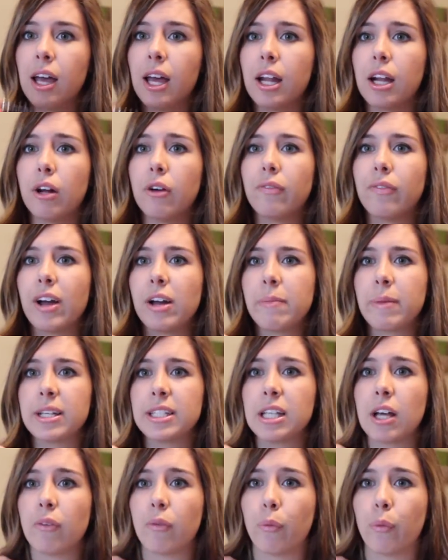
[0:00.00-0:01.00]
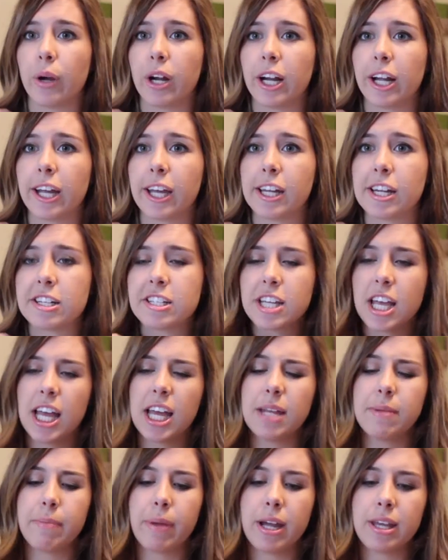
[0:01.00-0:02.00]
I don't find myself wearing it a
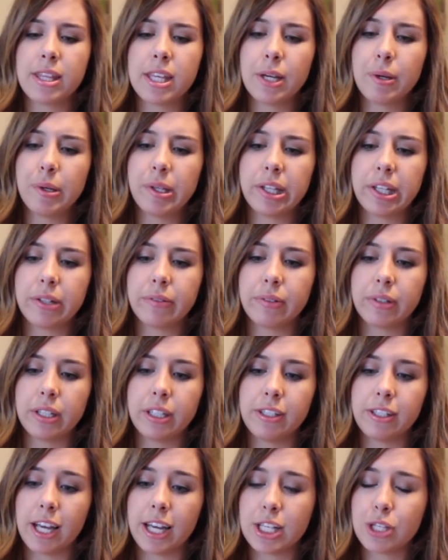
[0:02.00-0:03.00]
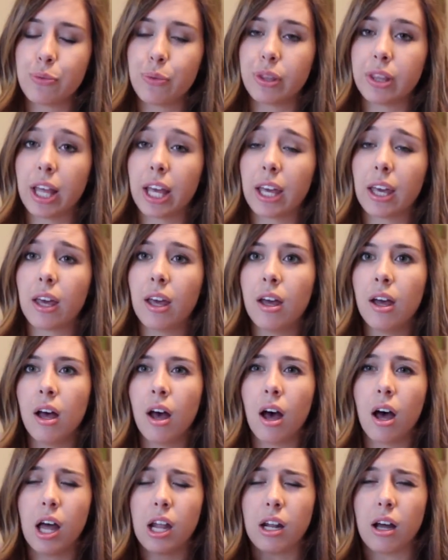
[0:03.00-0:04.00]
ton, but I think it would look really nice with like
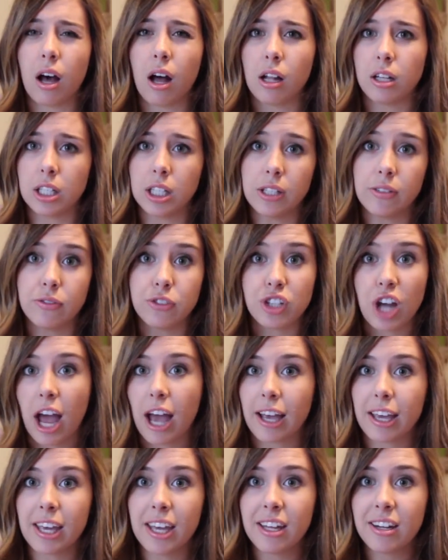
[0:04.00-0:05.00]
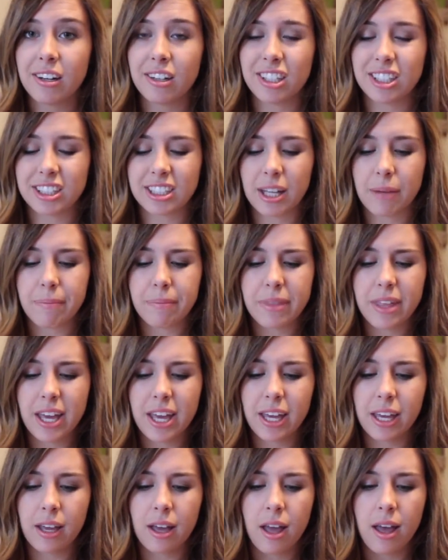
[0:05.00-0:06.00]
an olive jacket or
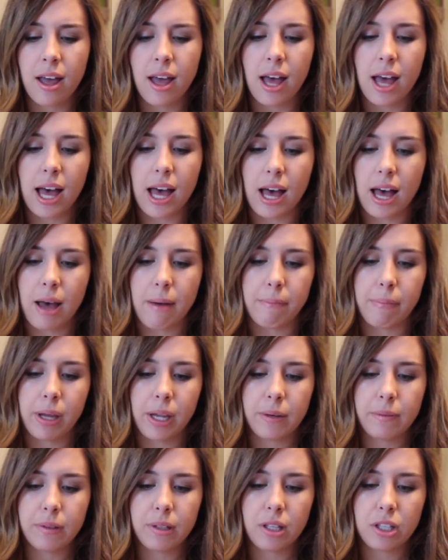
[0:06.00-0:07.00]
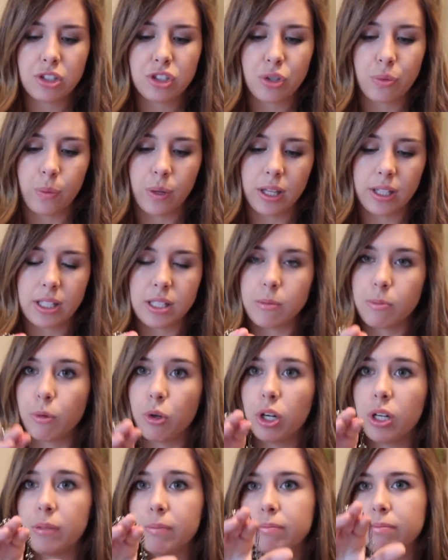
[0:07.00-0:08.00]
something. But I really should wear this
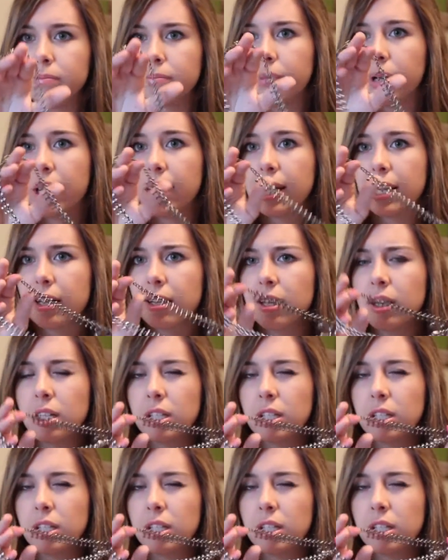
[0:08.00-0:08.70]
more, but